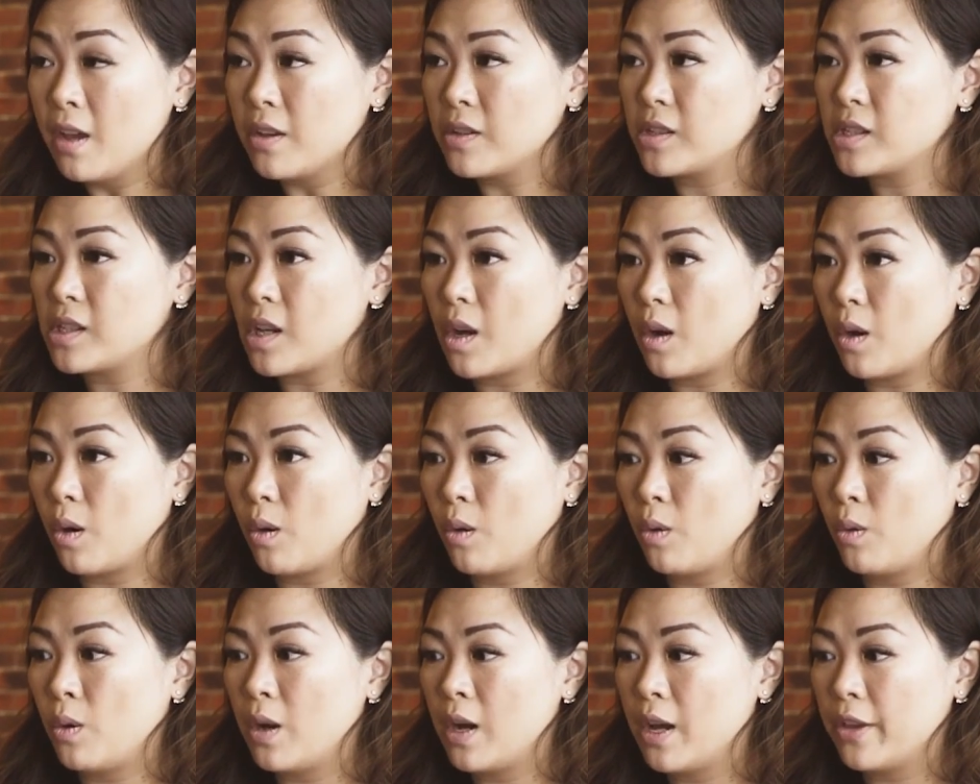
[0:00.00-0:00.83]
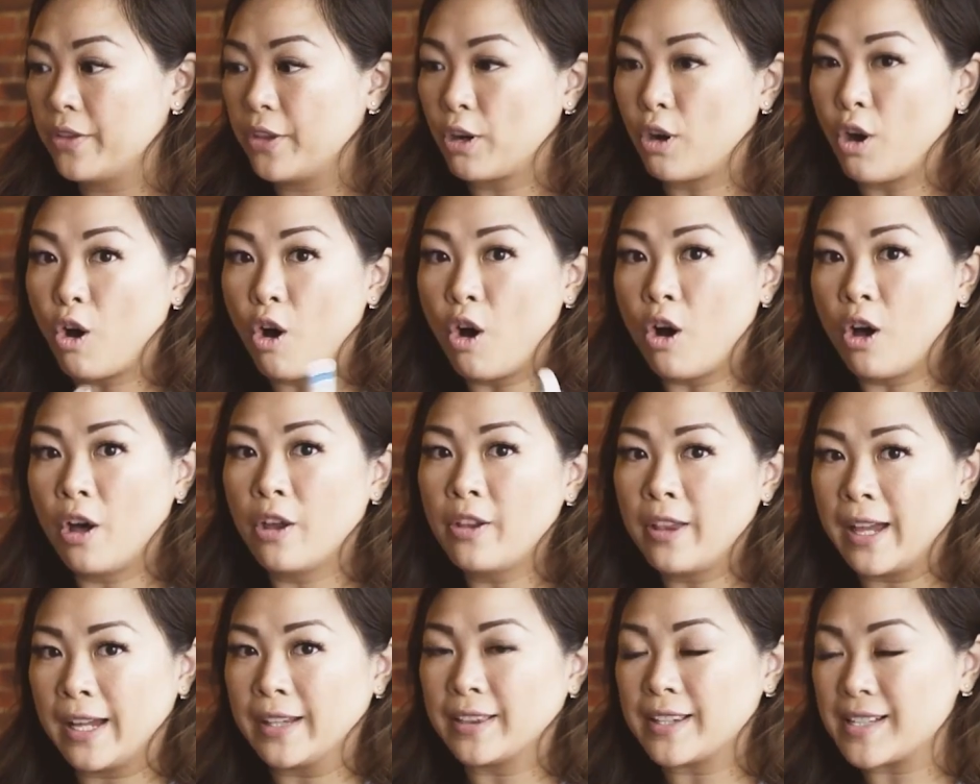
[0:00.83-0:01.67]
So they're
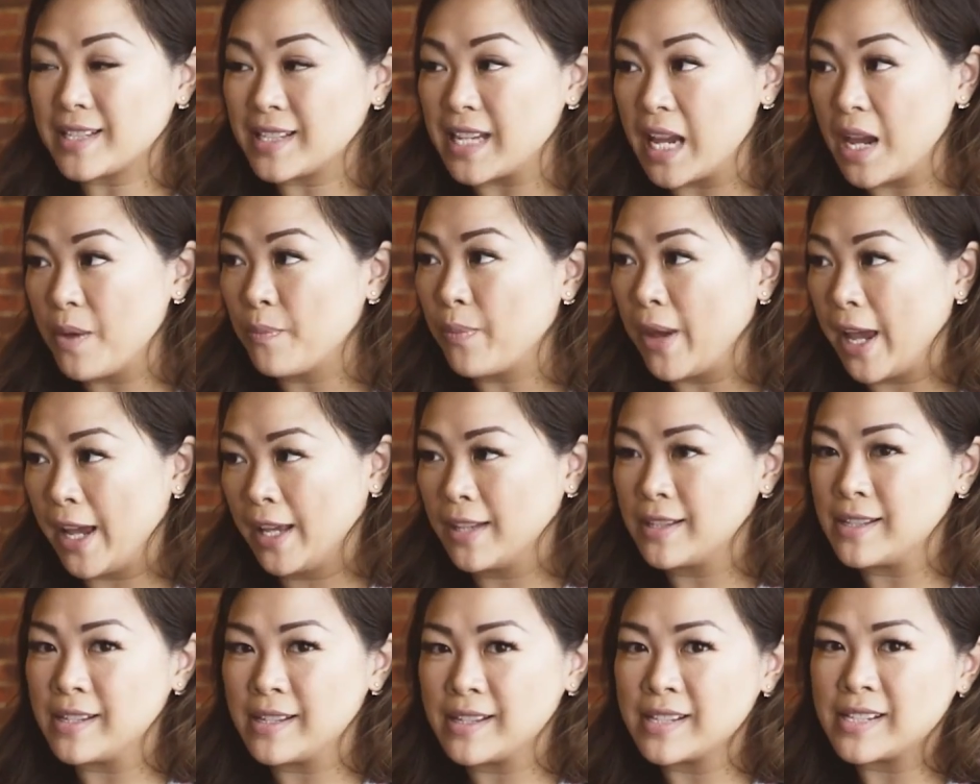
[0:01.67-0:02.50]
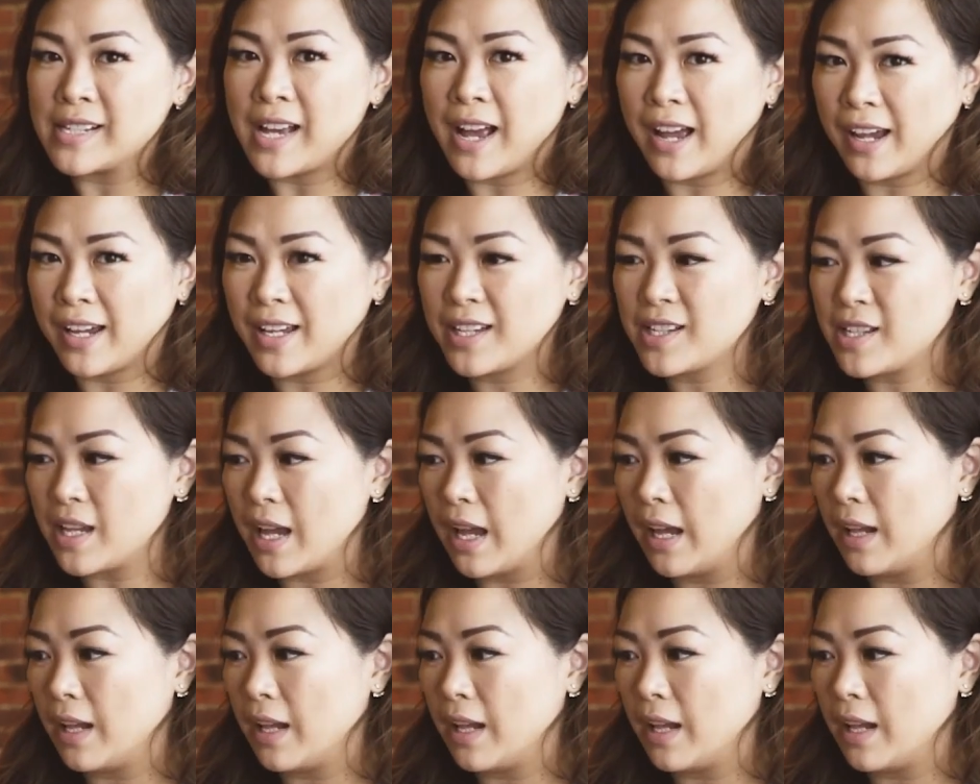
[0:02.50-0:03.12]
all like the same paints inside,